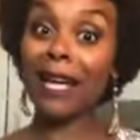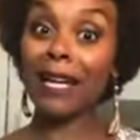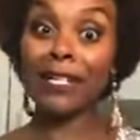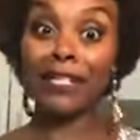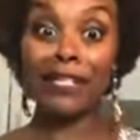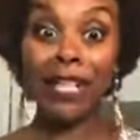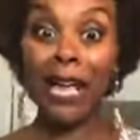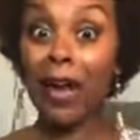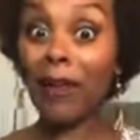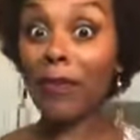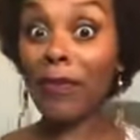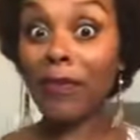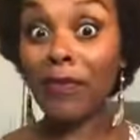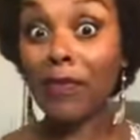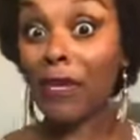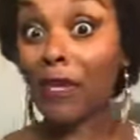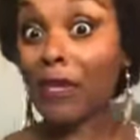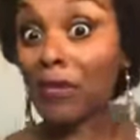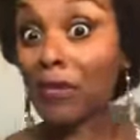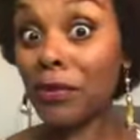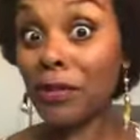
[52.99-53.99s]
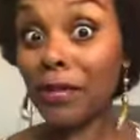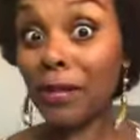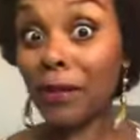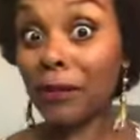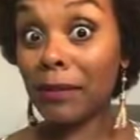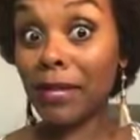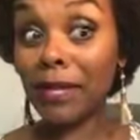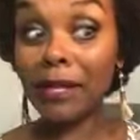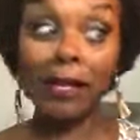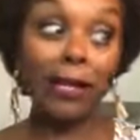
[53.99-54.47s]
because child, we finna do
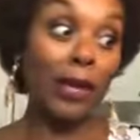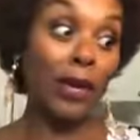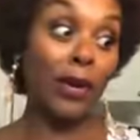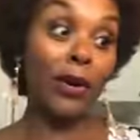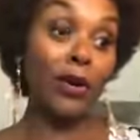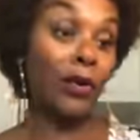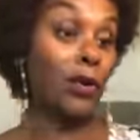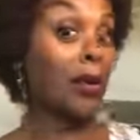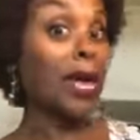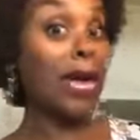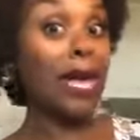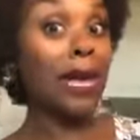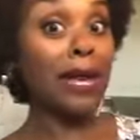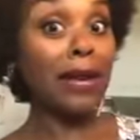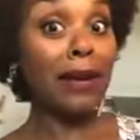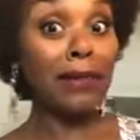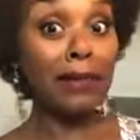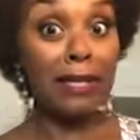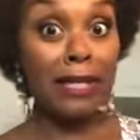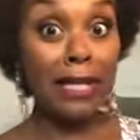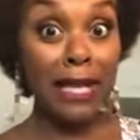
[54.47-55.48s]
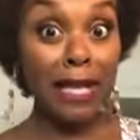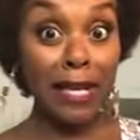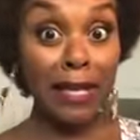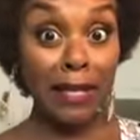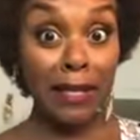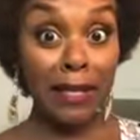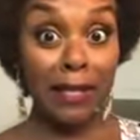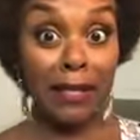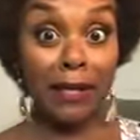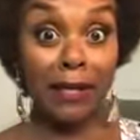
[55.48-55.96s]
something that we ain't never
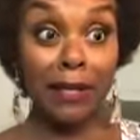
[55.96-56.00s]
did.